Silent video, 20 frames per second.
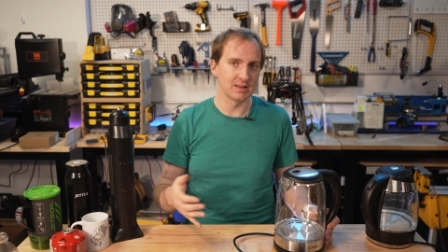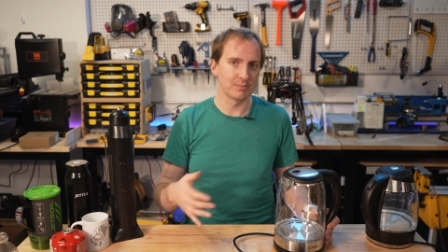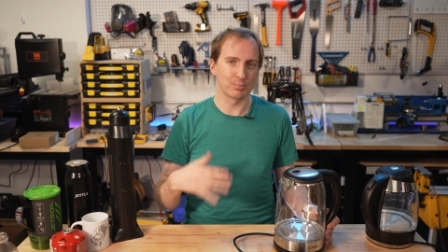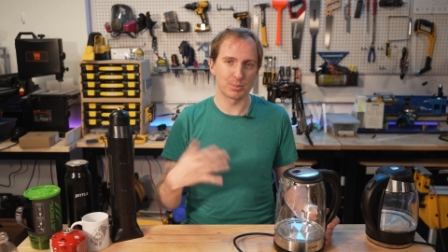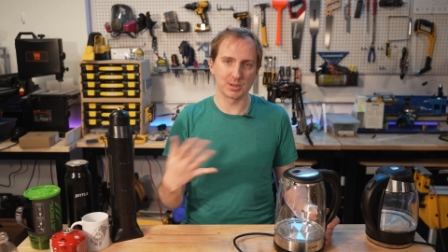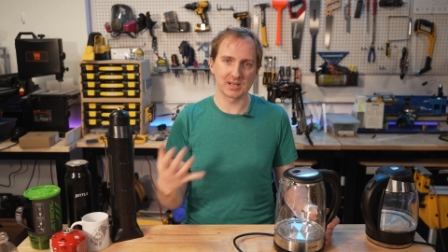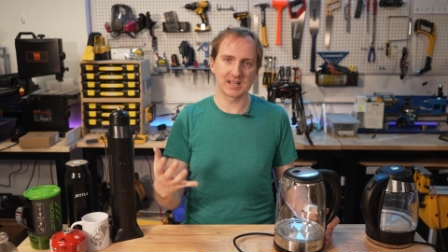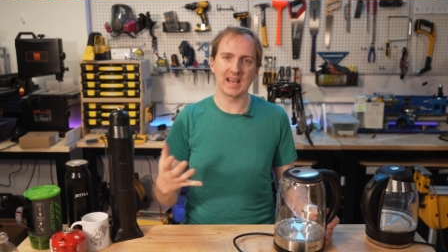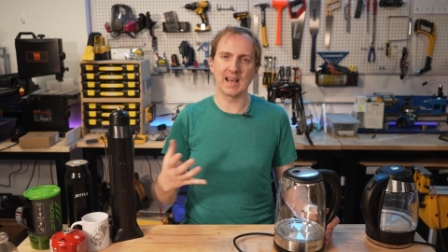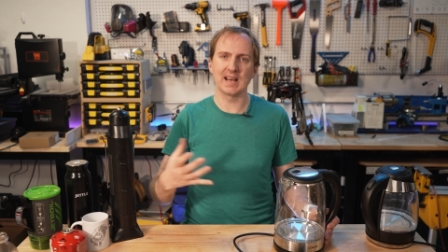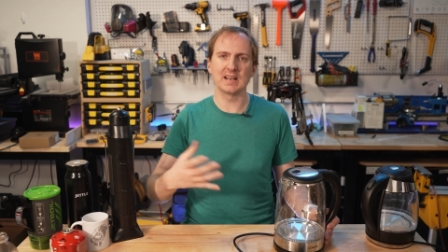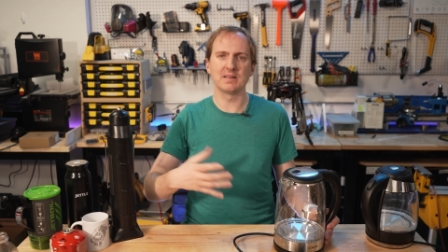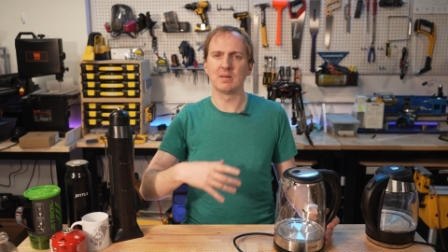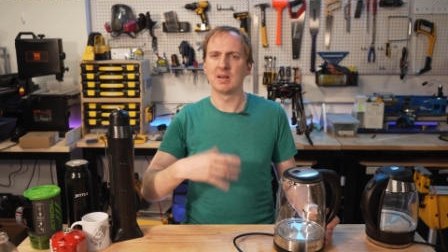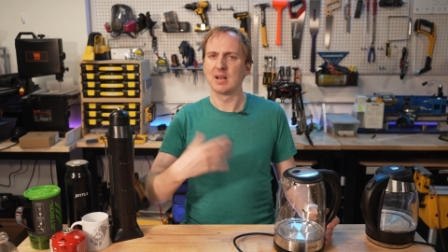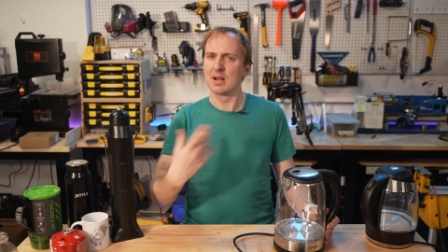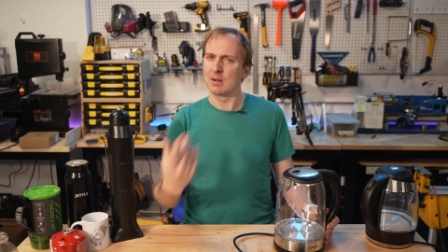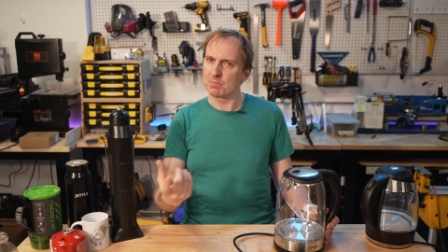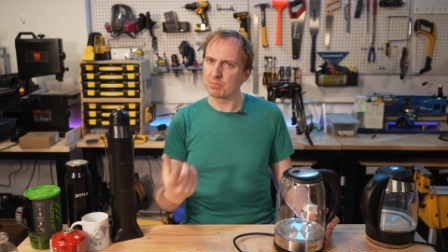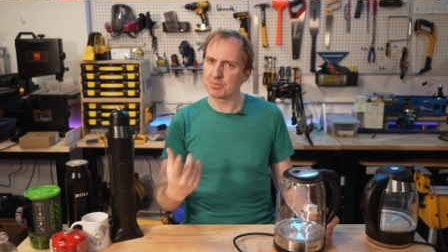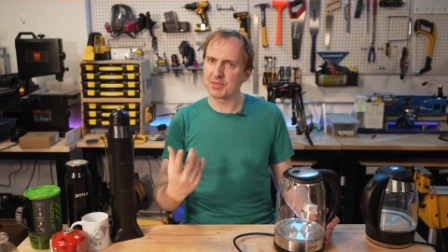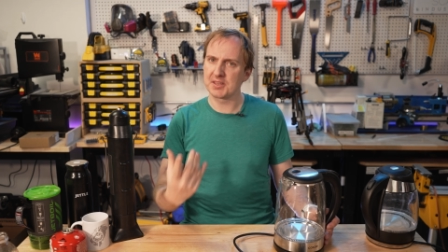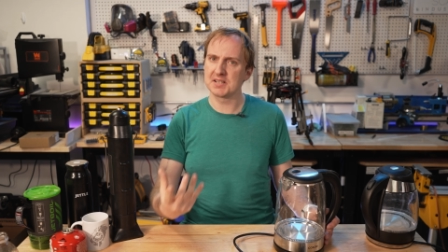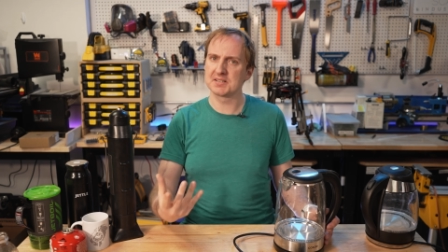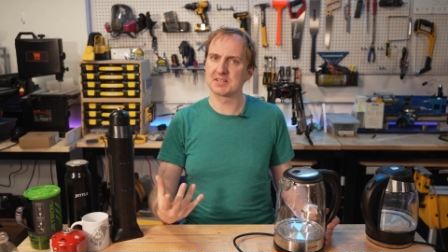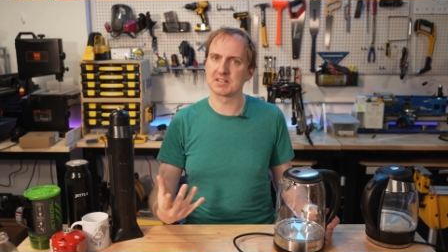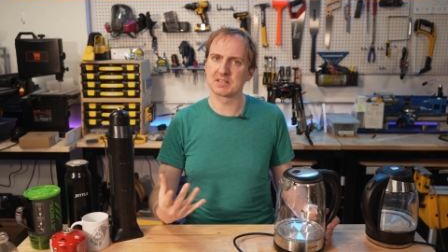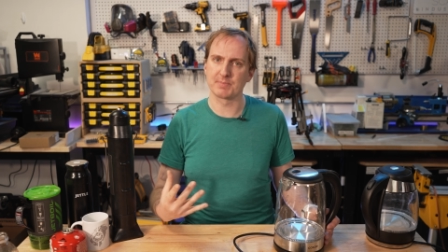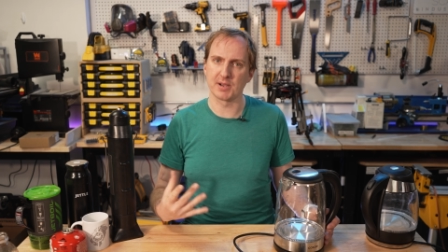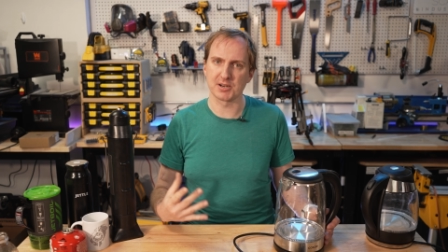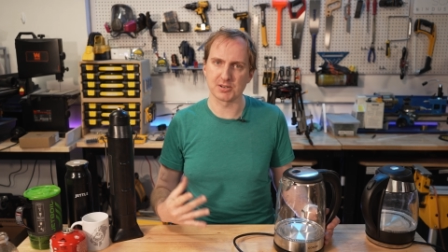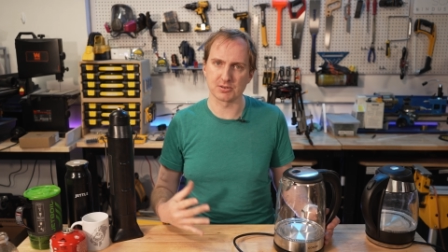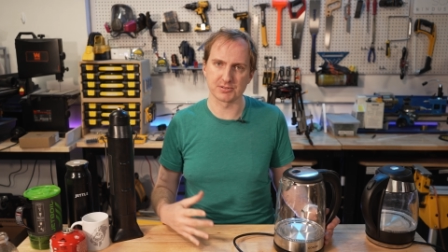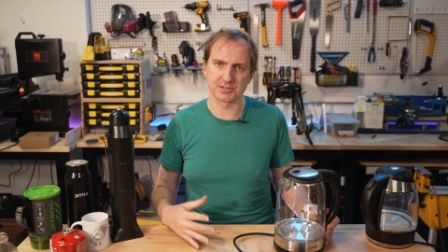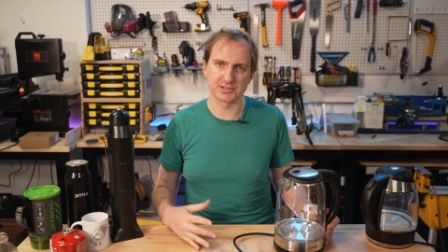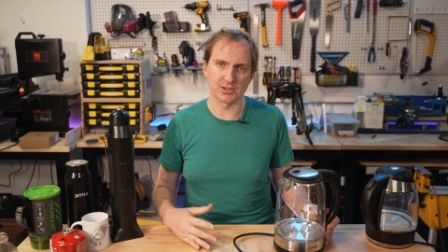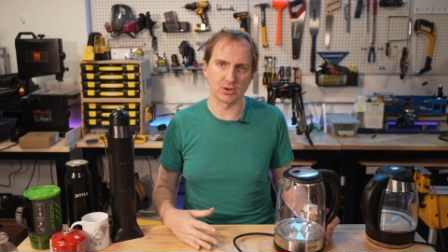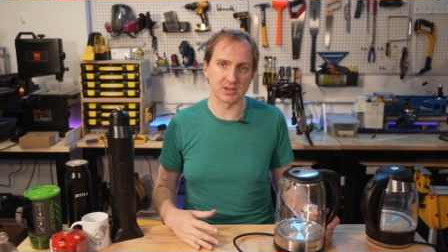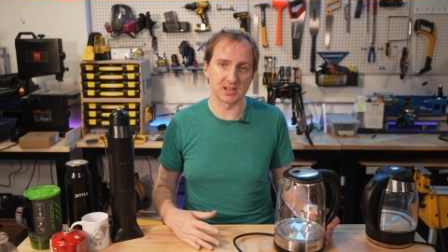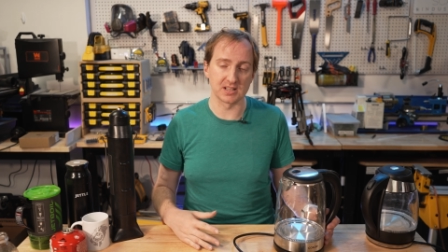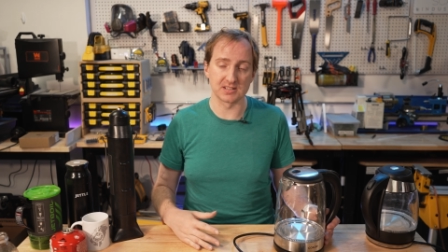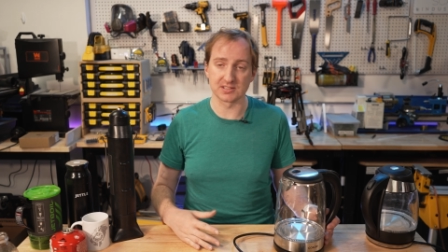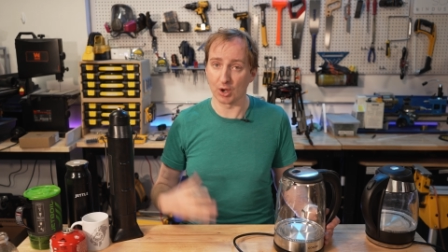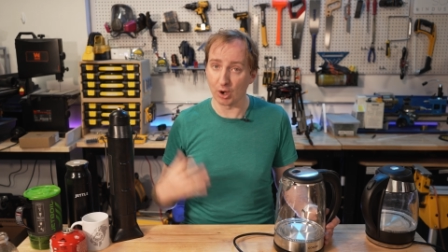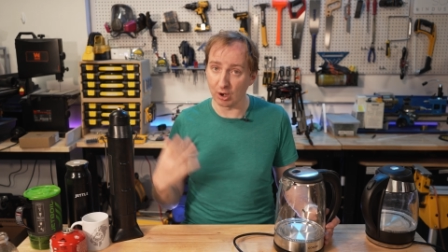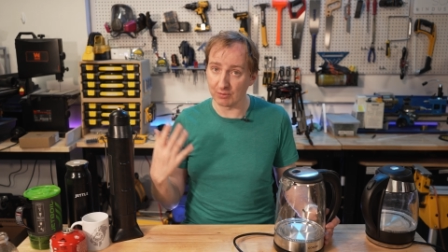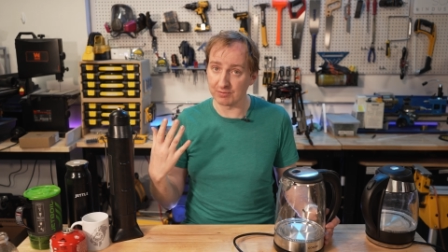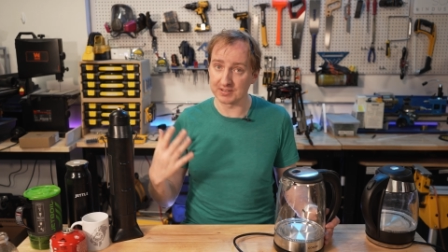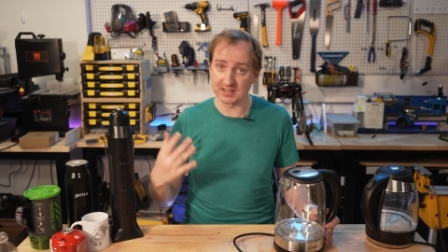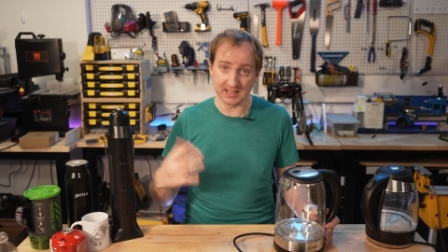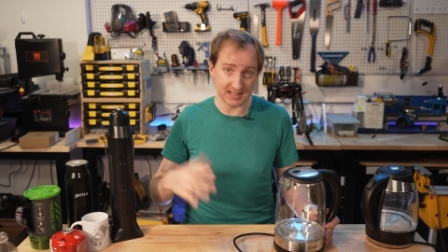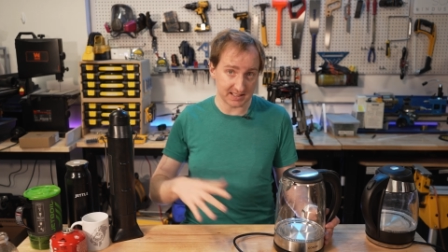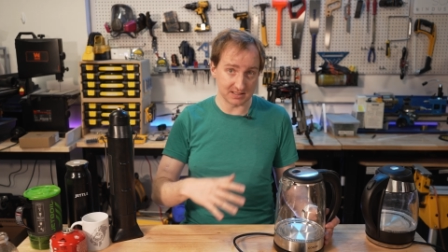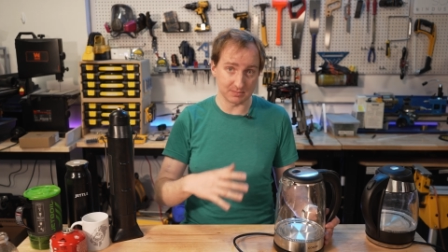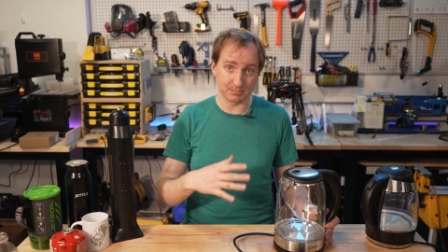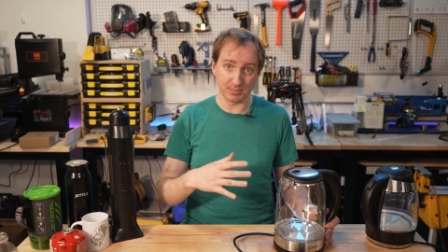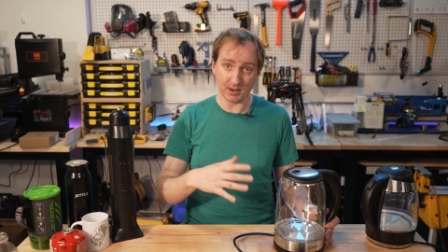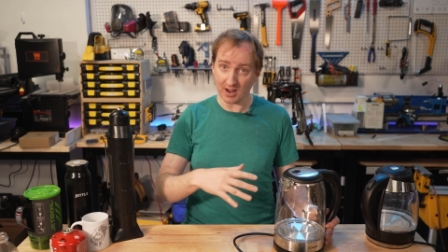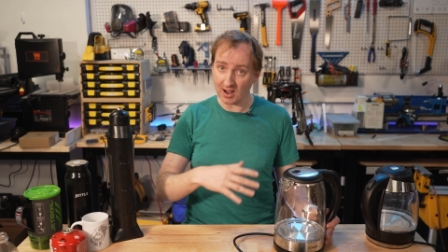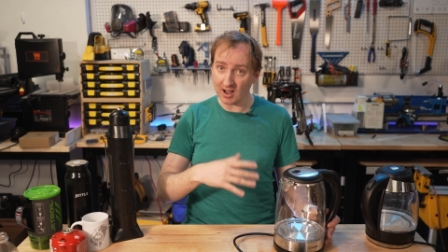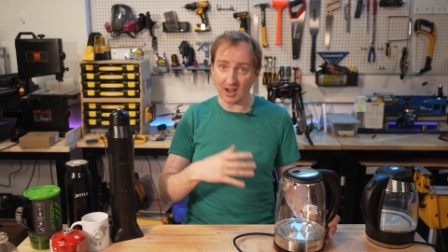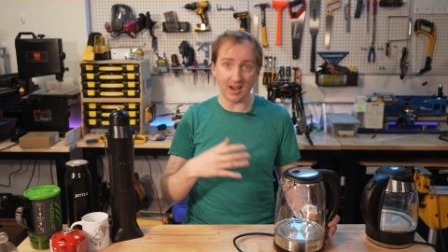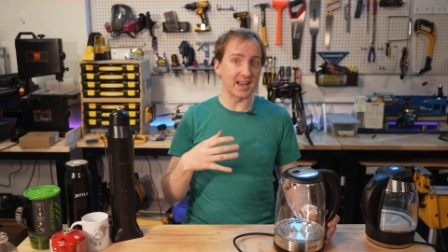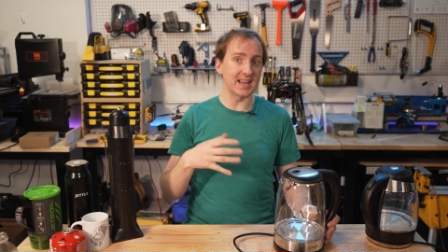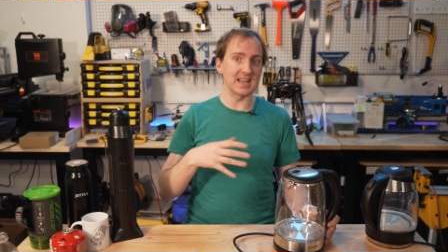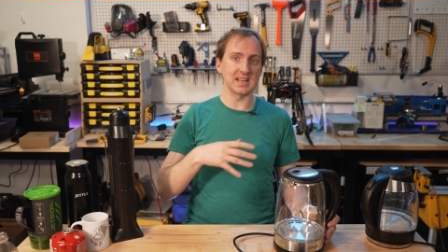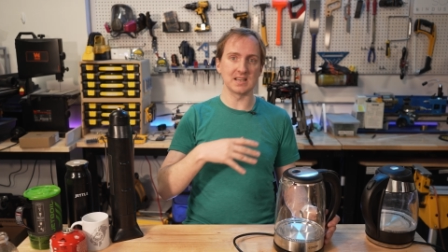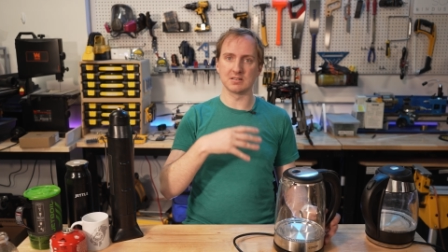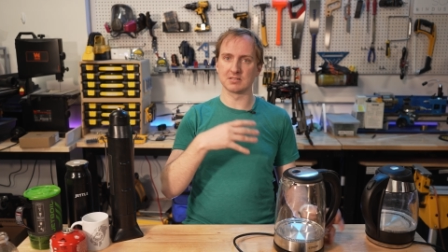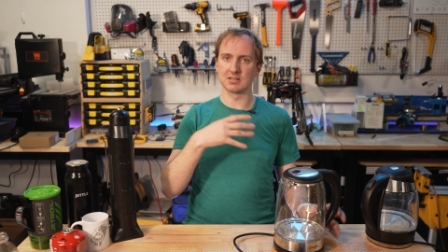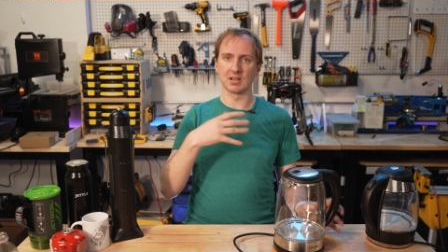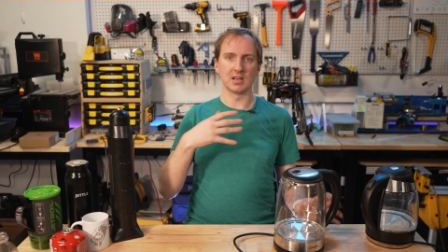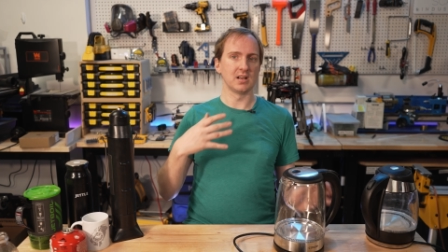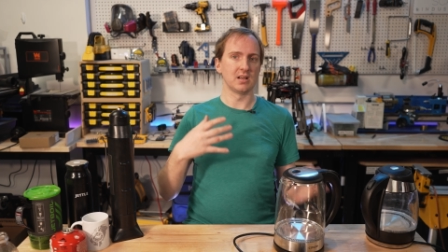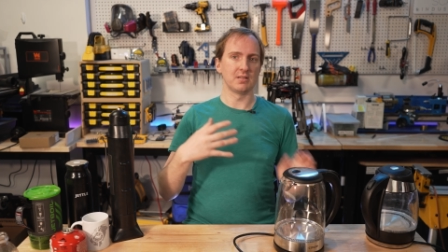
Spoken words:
But again, these are special sockets often hidden behind